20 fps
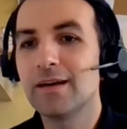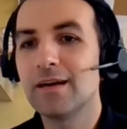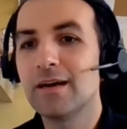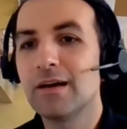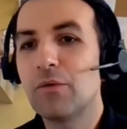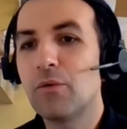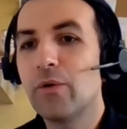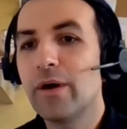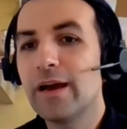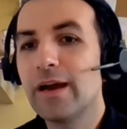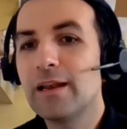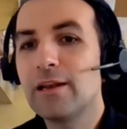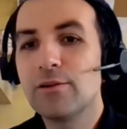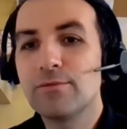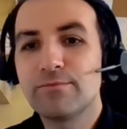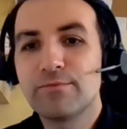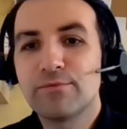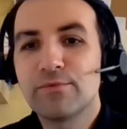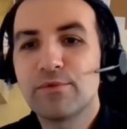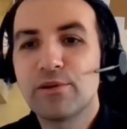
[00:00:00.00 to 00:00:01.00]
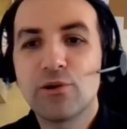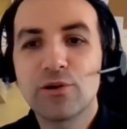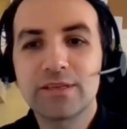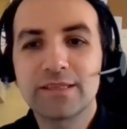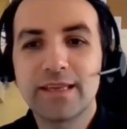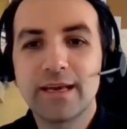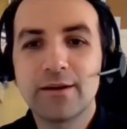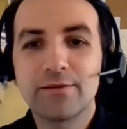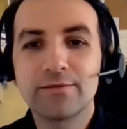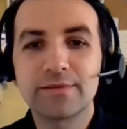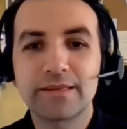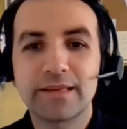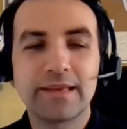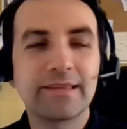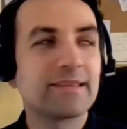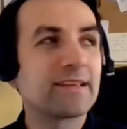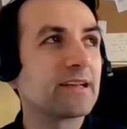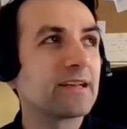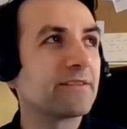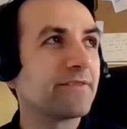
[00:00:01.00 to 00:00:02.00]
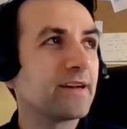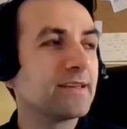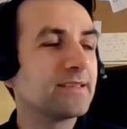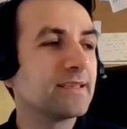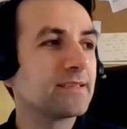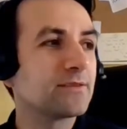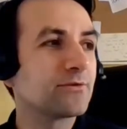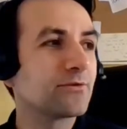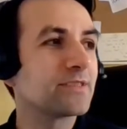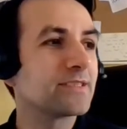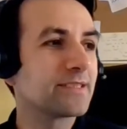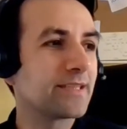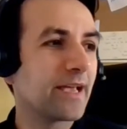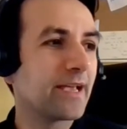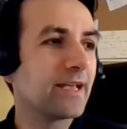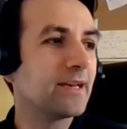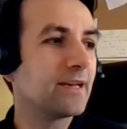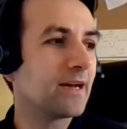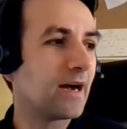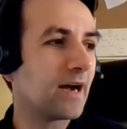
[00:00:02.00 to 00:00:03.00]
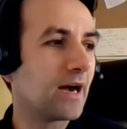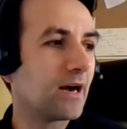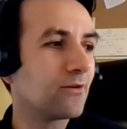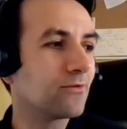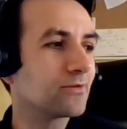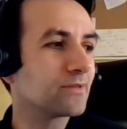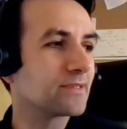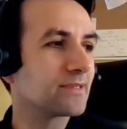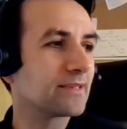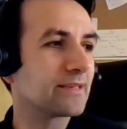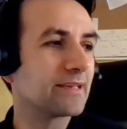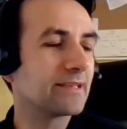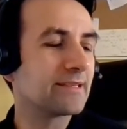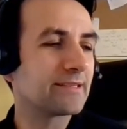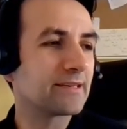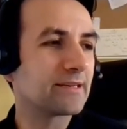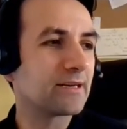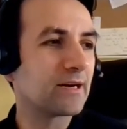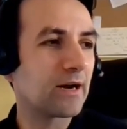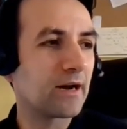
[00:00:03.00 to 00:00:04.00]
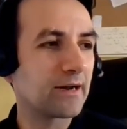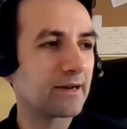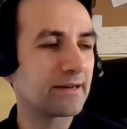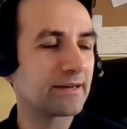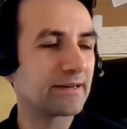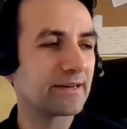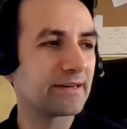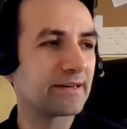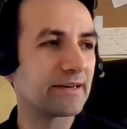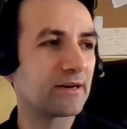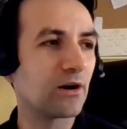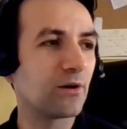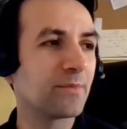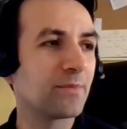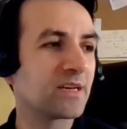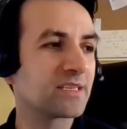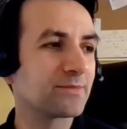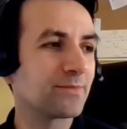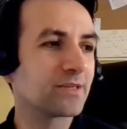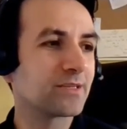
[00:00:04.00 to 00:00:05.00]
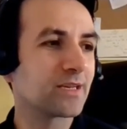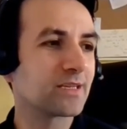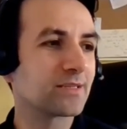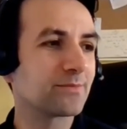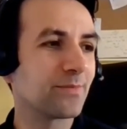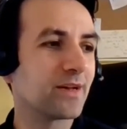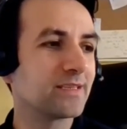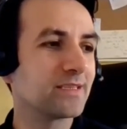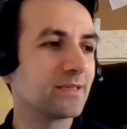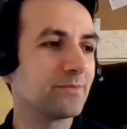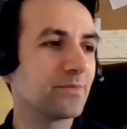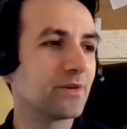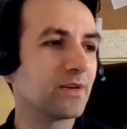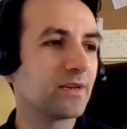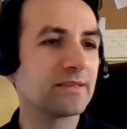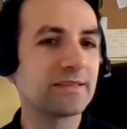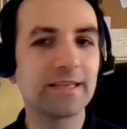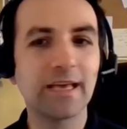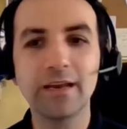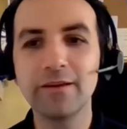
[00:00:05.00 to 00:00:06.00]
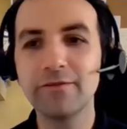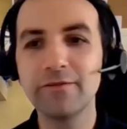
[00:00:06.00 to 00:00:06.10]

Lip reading: While lockdowns and advice is to stay in house in the home as much as possible,